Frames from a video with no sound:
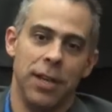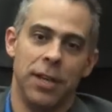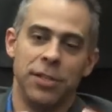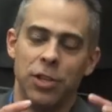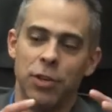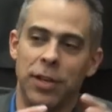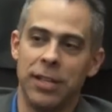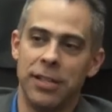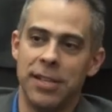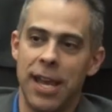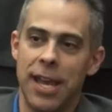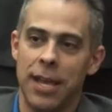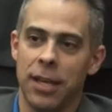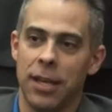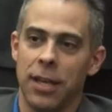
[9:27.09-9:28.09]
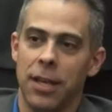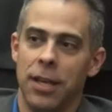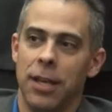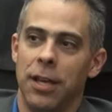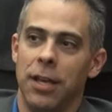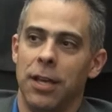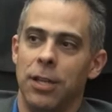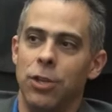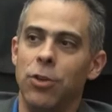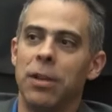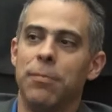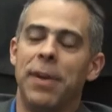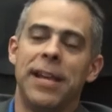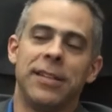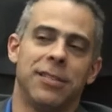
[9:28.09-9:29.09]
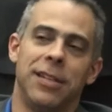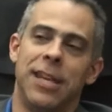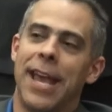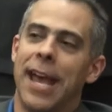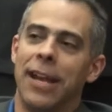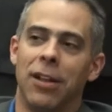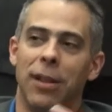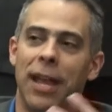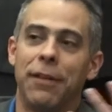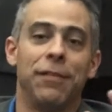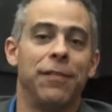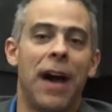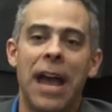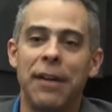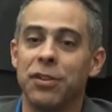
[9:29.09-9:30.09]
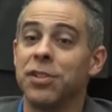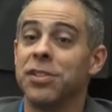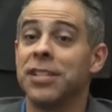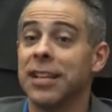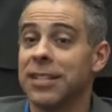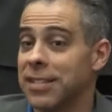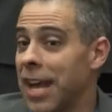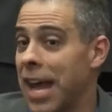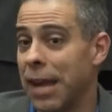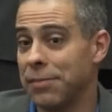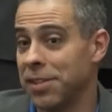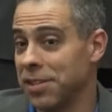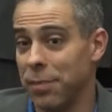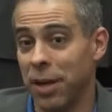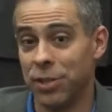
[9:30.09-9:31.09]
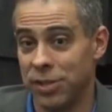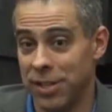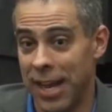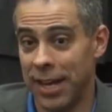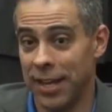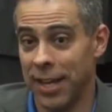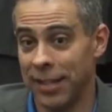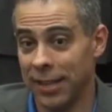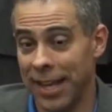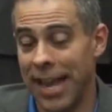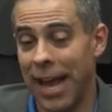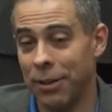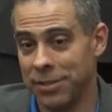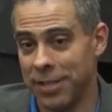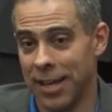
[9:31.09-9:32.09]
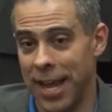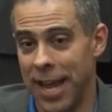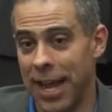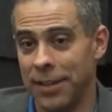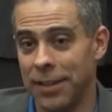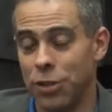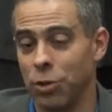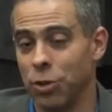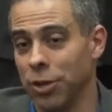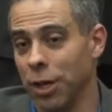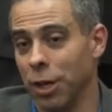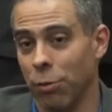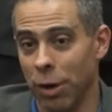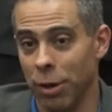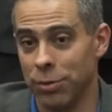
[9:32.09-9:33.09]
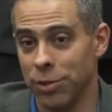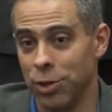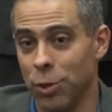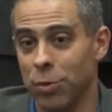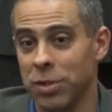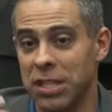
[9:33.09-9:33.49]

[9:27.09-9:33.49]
So you can take, you can basically handle like five or six times as much data in layout today than you could in Creo two,